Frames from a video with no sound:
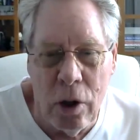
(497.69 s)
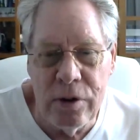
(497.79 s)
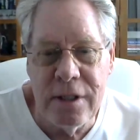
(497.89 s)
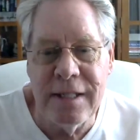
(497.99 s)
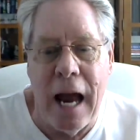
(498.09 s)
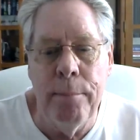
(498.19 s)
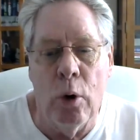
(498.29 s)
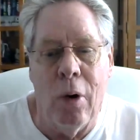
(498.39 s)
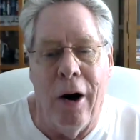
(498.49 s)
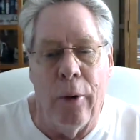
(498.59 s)
called
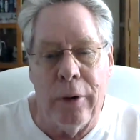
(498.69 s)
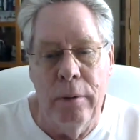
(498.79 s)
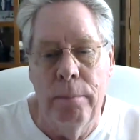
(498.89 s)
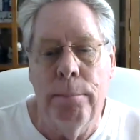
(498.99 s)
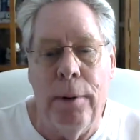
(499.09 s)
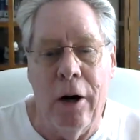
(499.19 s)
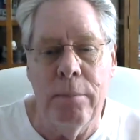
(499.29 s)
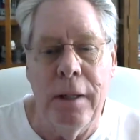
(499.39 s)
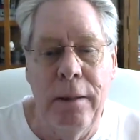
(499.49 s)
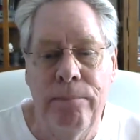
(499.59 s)
CyberArk.
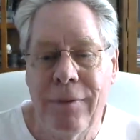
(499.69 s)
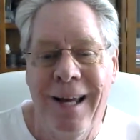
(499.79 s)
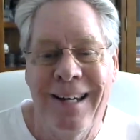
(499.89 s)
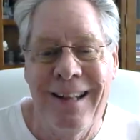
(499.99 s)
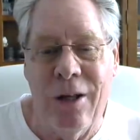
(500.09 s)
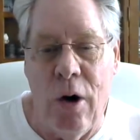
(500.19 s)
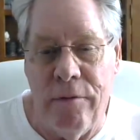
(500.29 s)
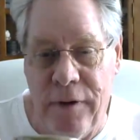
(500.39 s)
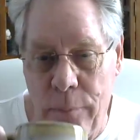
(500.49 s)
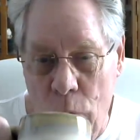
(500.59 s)
Pardon me, a little
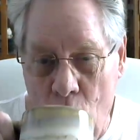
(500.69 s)
coffee.